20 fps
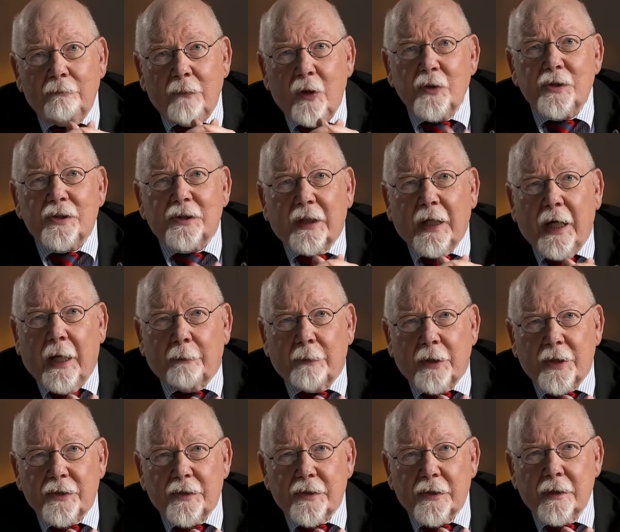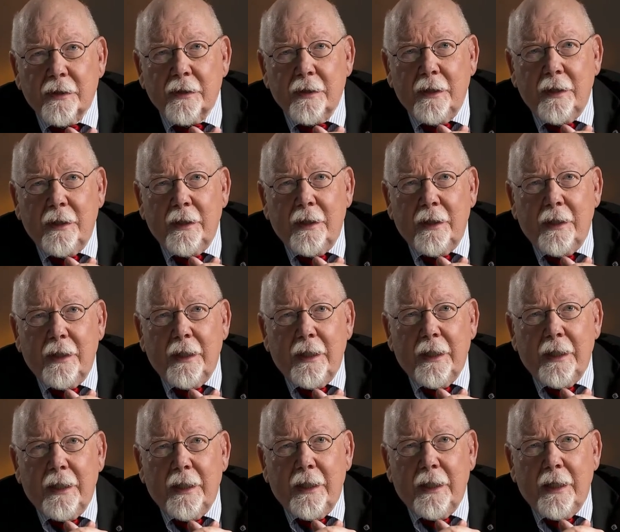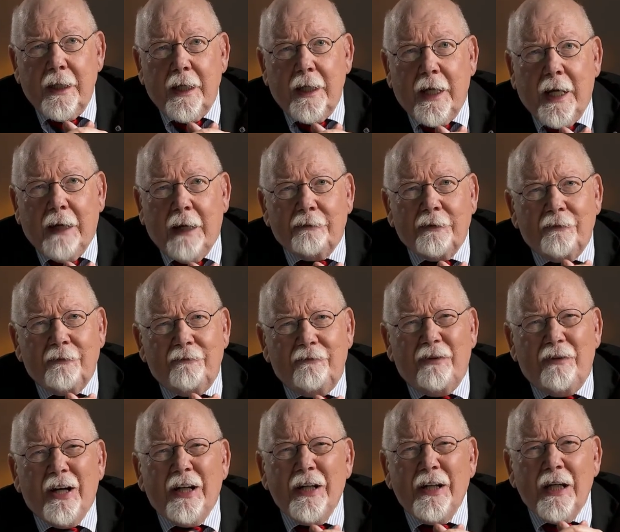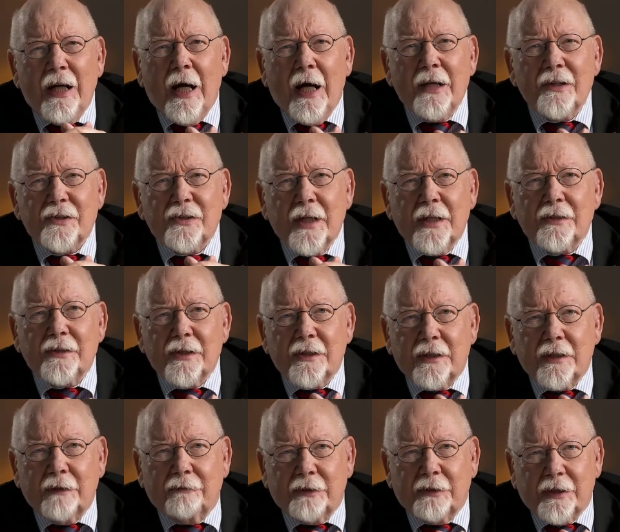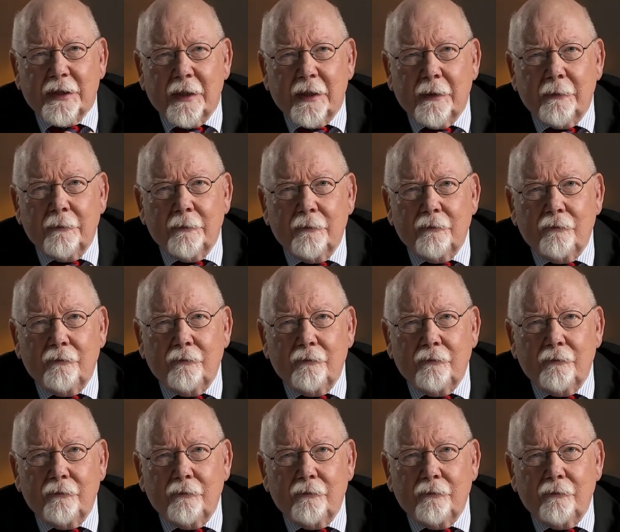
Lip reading: most cameras have a very high sensitivity,